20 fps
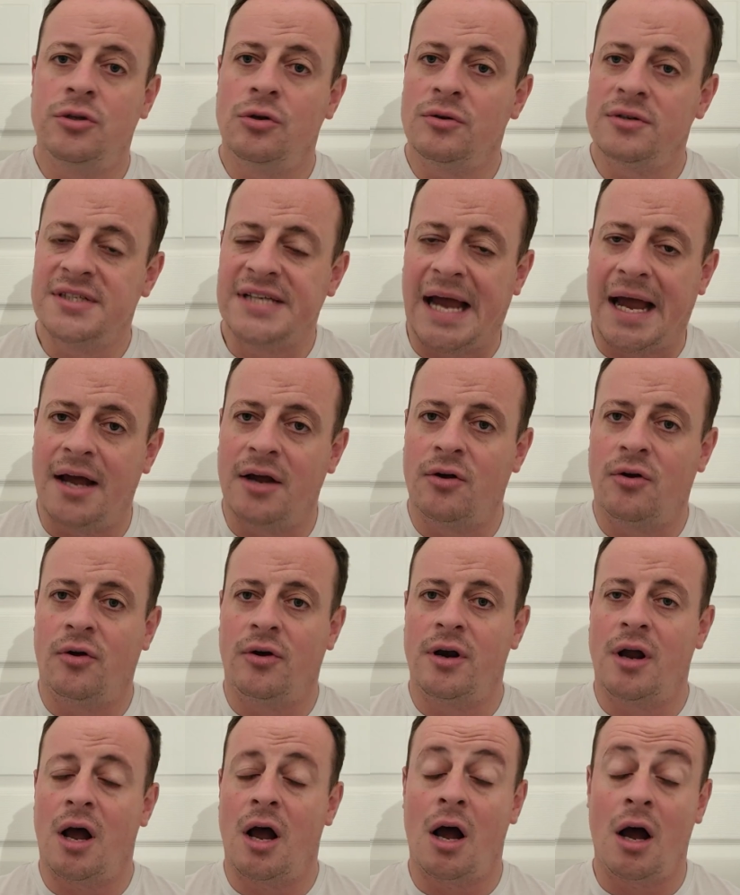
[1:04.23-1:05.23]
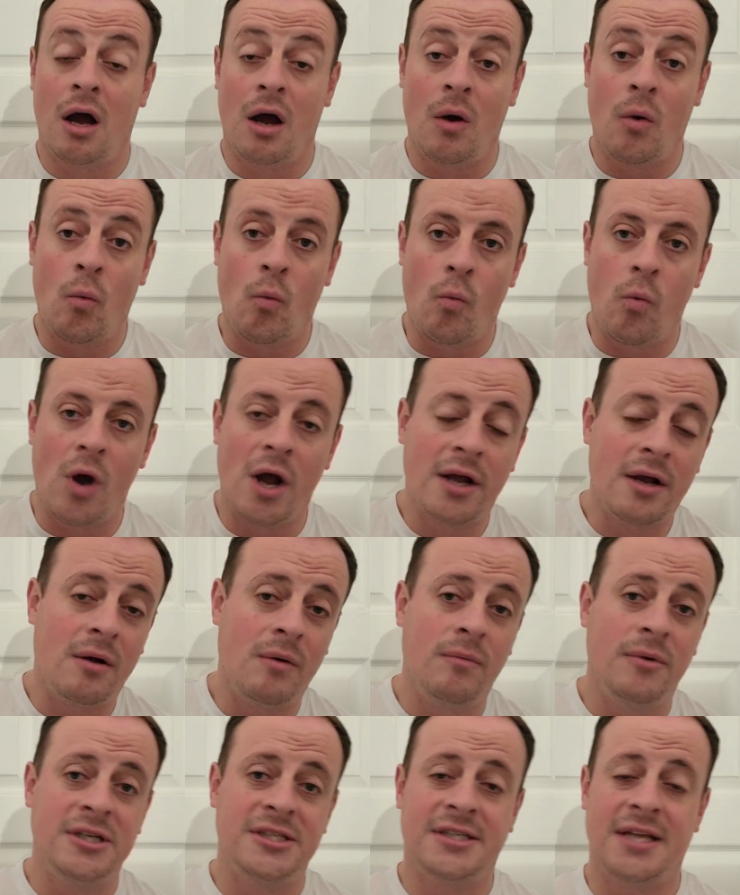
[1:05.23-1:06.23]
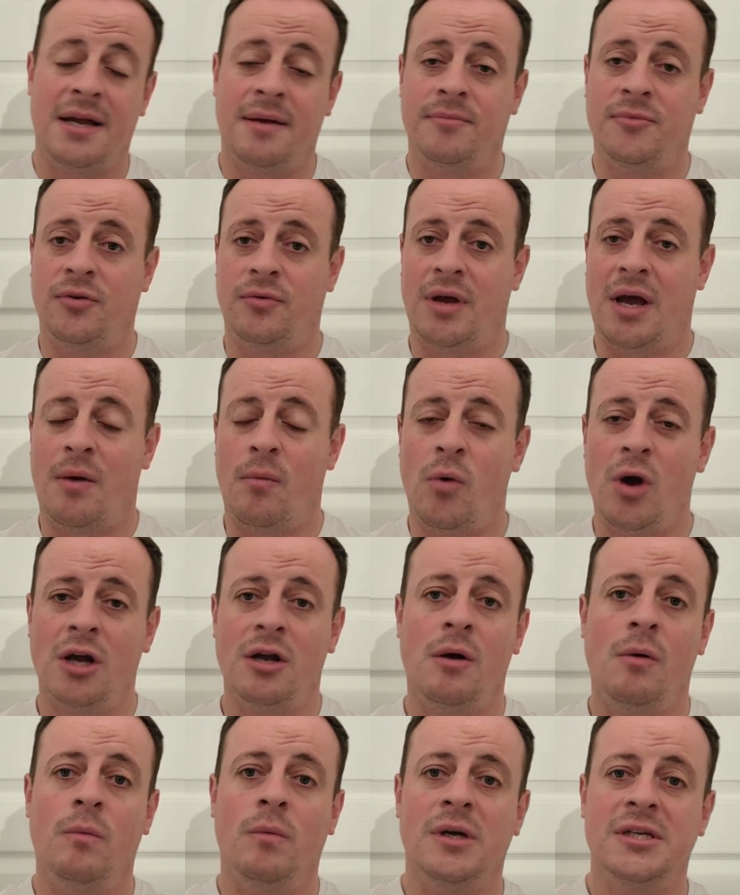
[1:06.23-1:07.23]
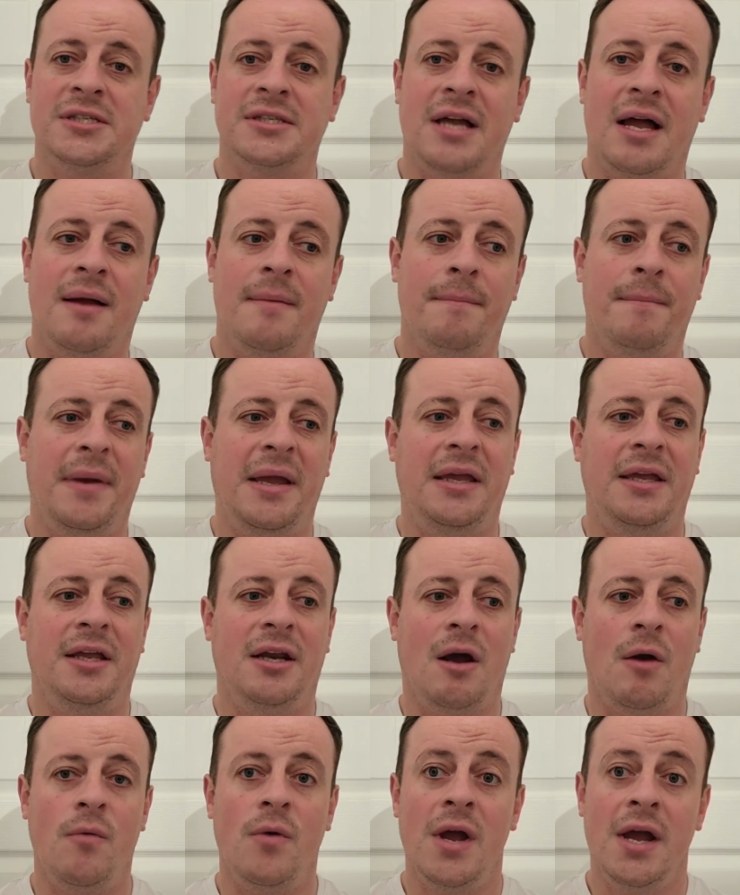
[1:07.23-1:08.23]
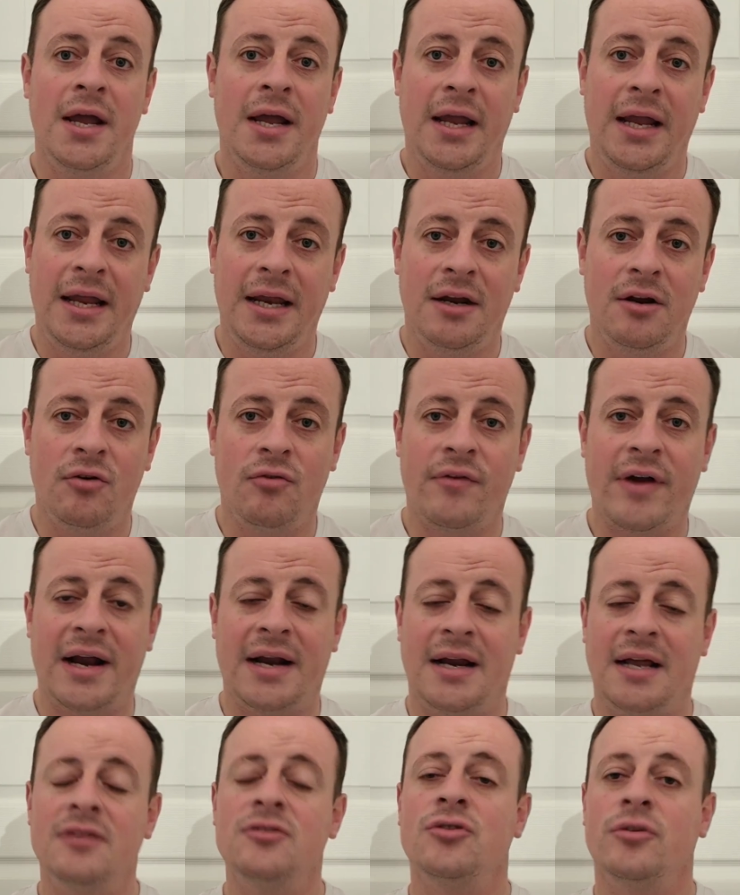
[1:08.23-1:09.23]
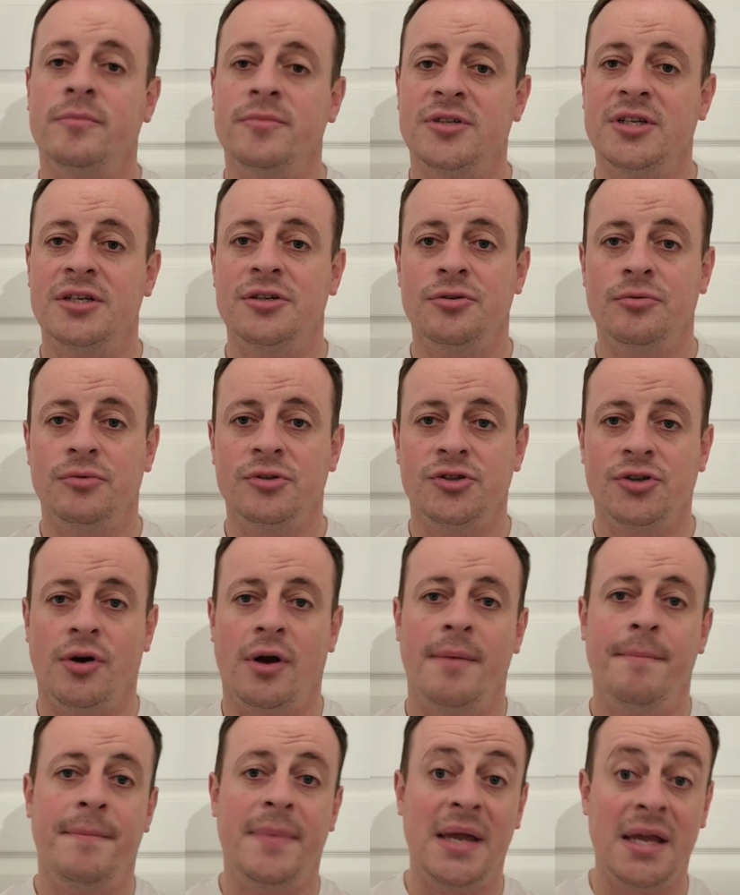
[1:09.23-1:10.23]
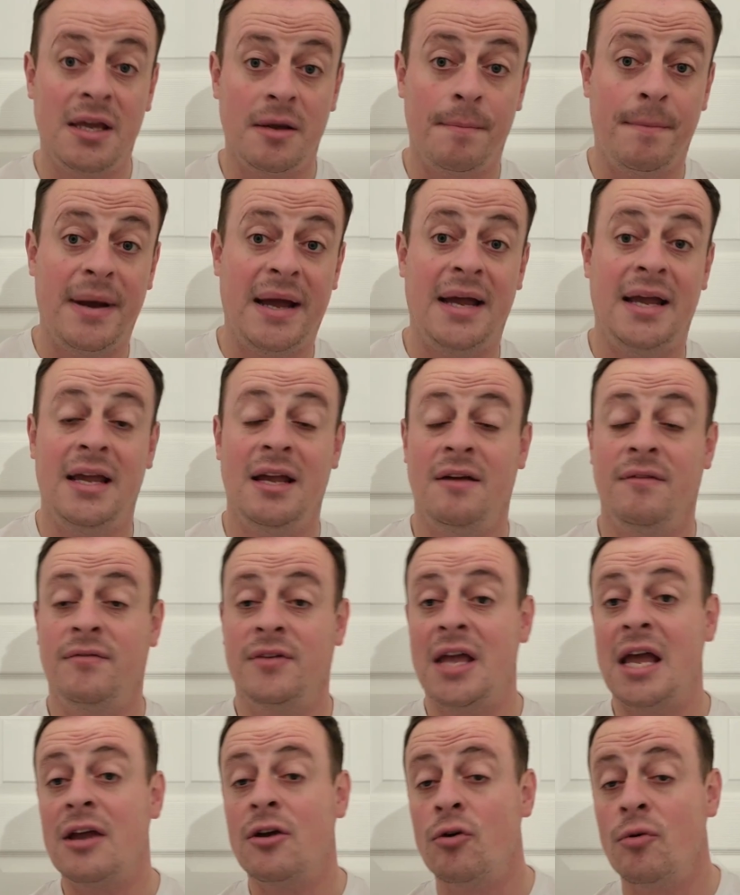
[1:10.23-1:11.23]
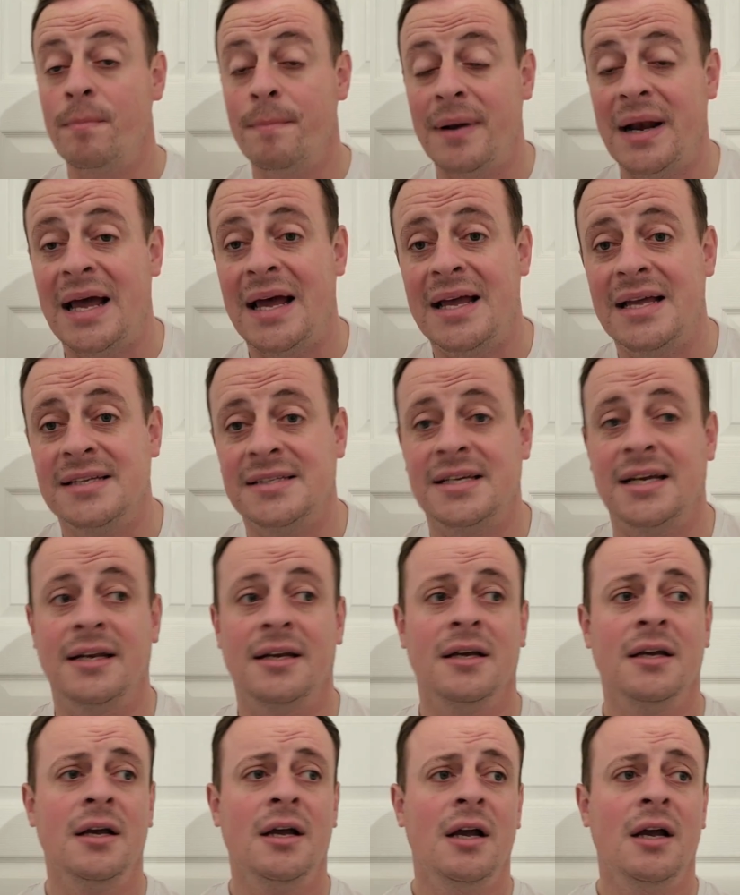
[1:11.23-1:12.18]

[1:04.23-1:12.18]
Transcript: looked at and gone, why can't West Ham do that? Why can't West Ham be, you know, in and around that top 6 all the time, be competitive, get good players in?